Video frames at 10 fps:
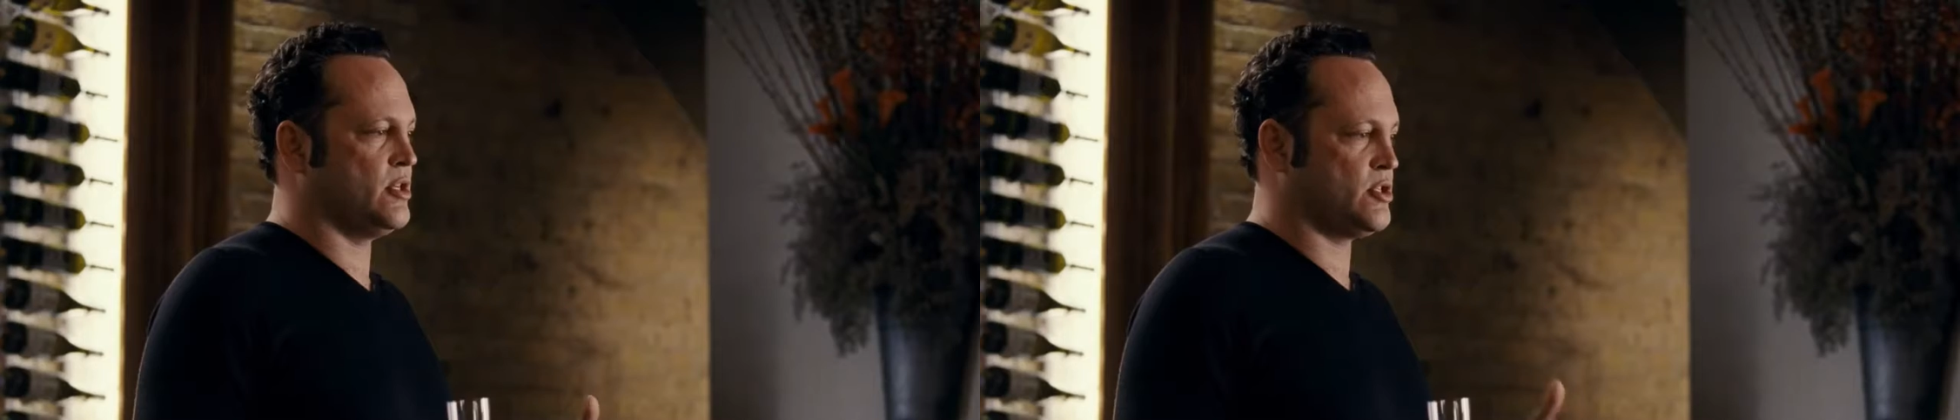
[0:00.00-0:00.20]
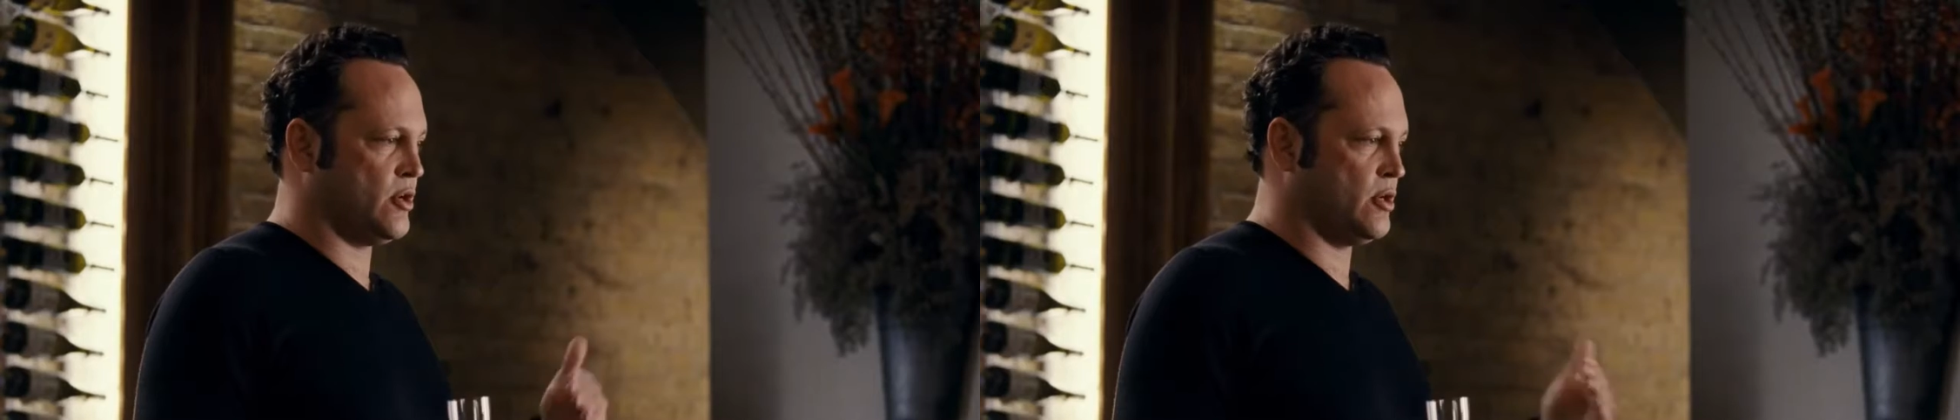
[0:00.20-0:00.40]

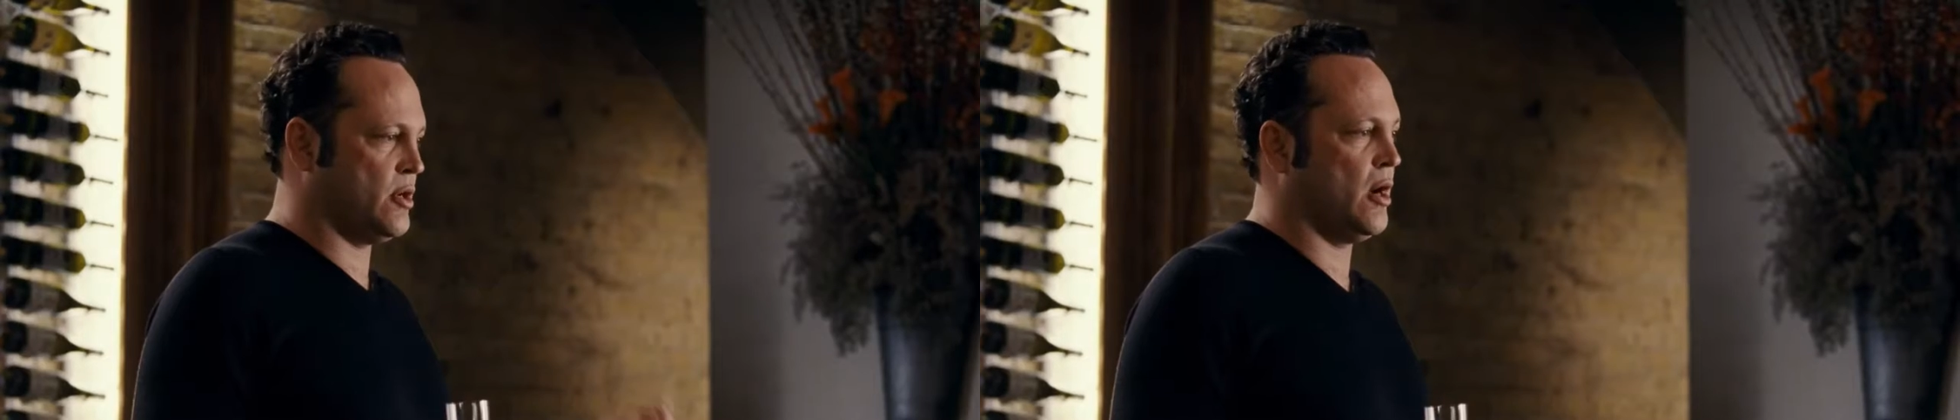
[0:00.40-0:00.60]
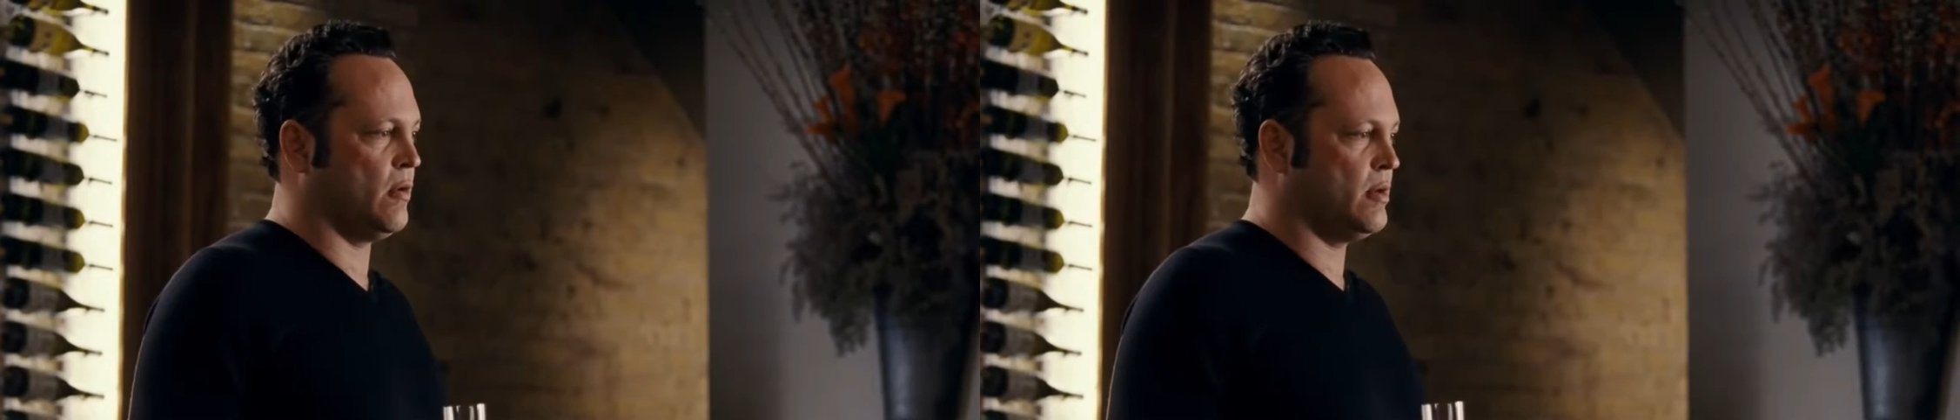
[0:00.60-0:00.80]
just so you
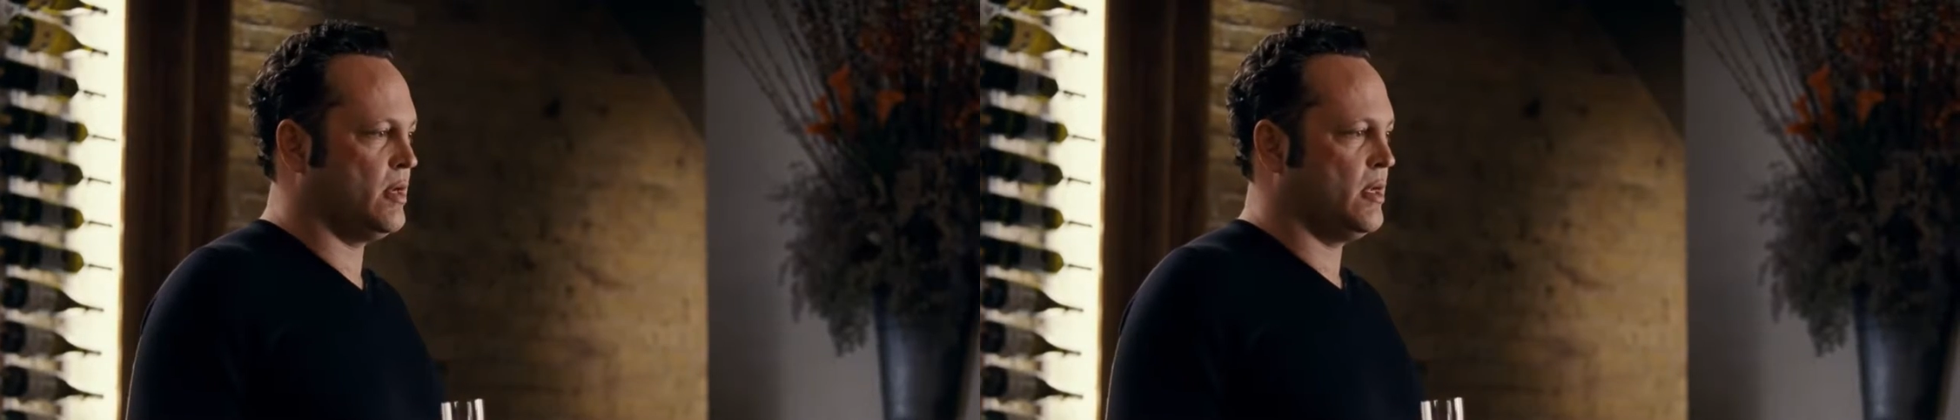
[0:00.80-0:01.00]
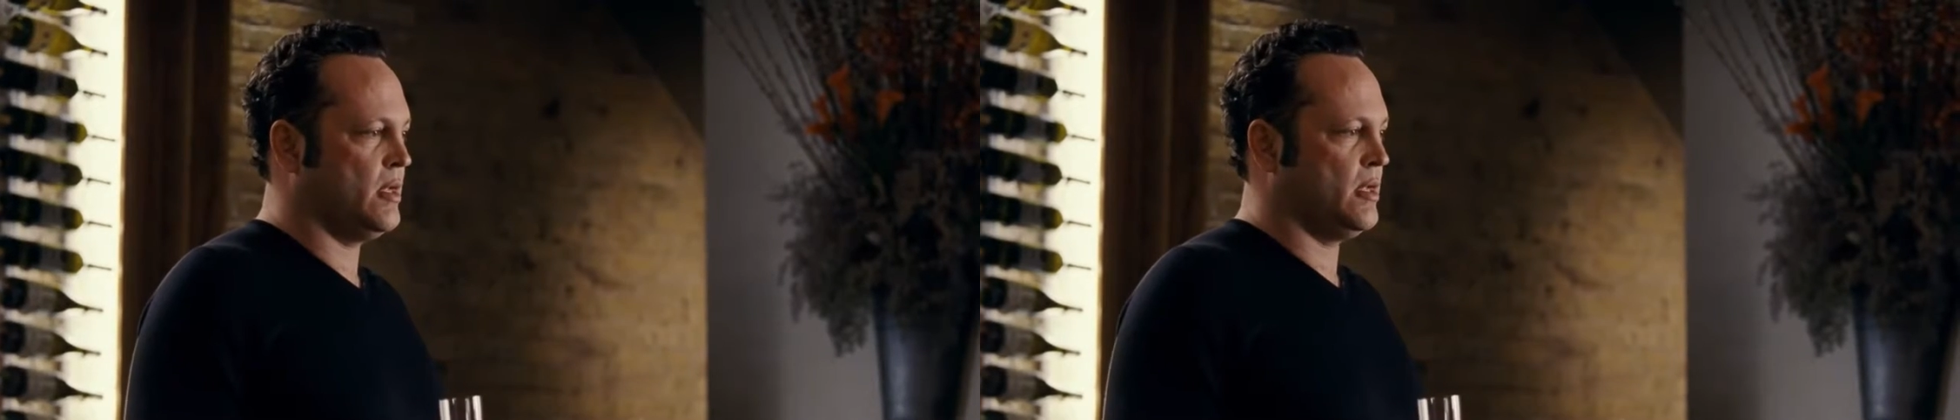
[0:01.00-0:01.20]
know,
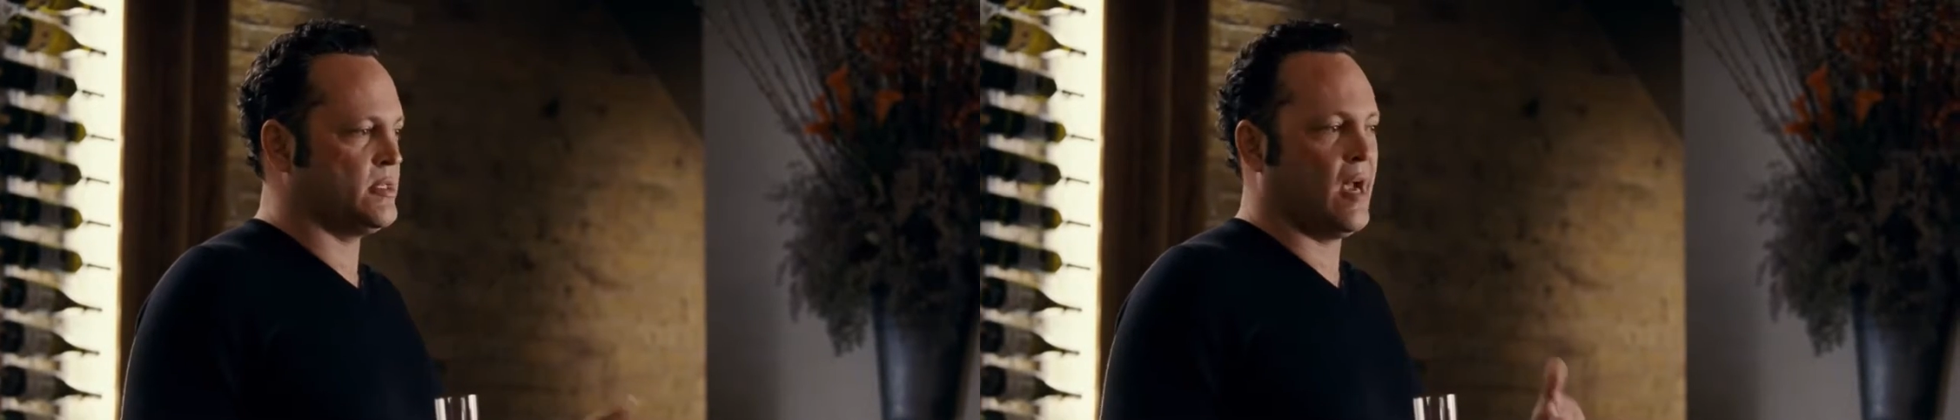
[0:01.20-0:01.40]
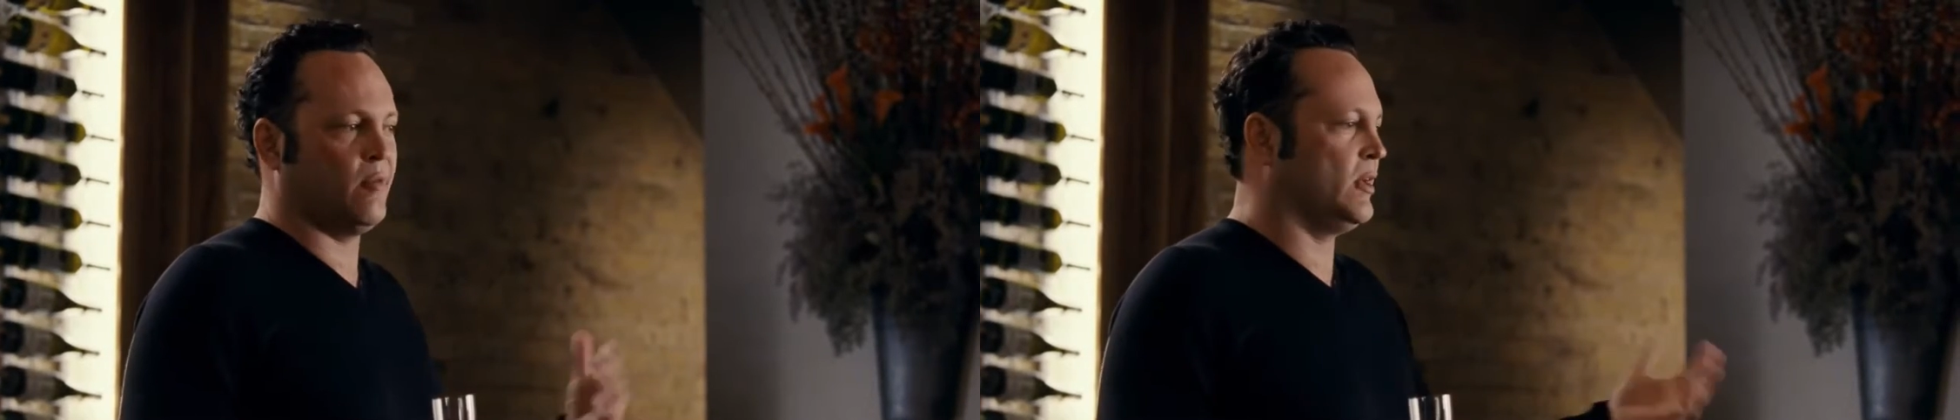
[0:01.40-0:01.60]

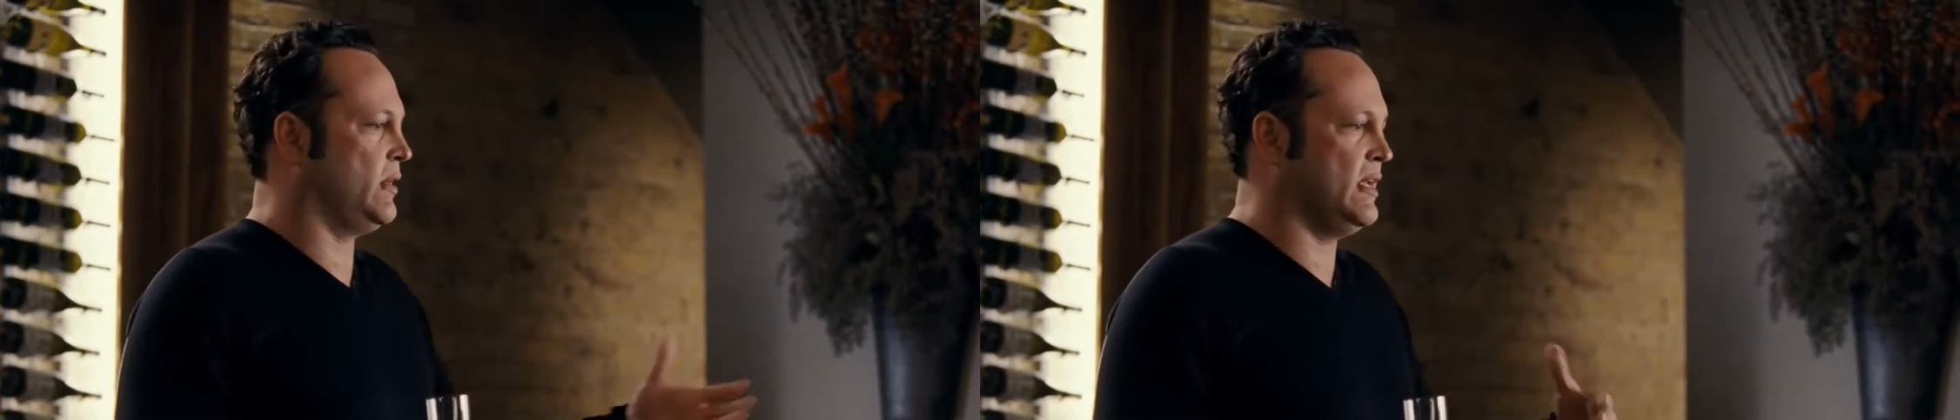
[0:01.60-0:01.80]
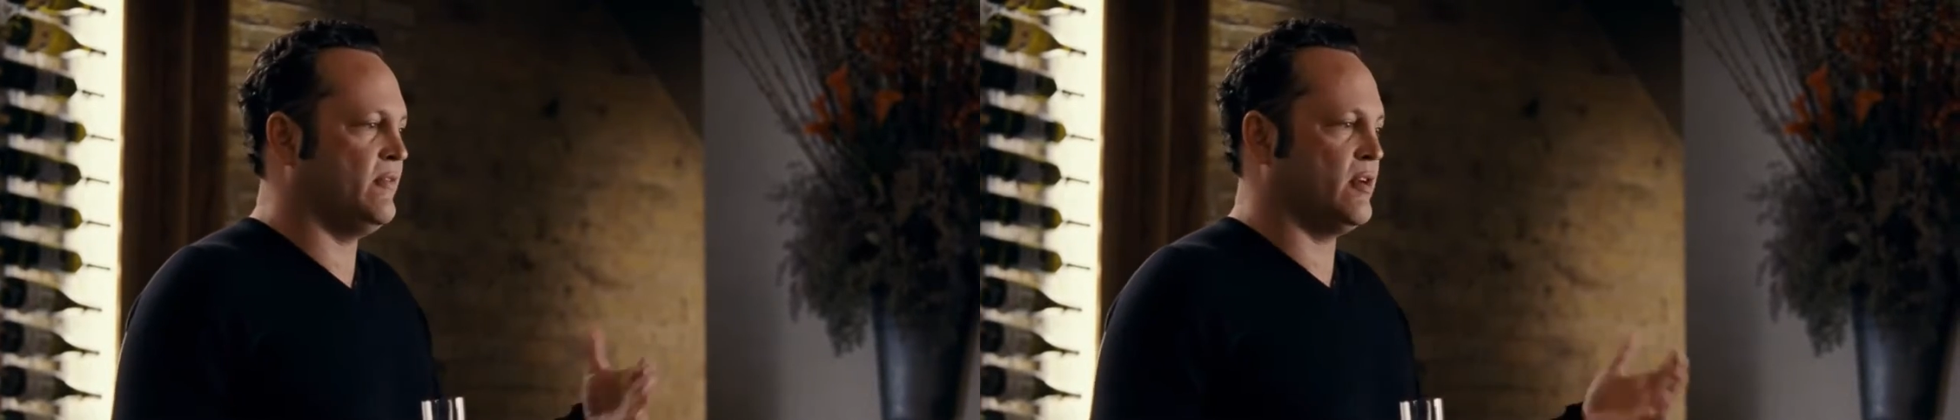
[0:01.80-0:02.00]
is not
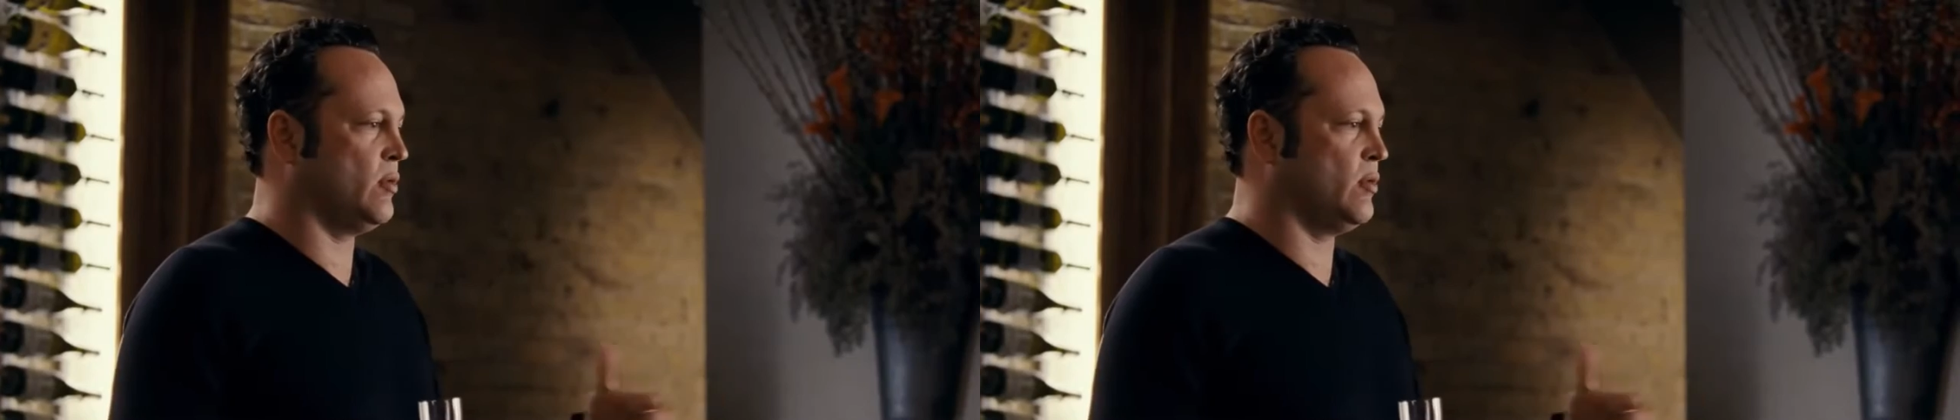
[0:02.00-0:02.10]
really even a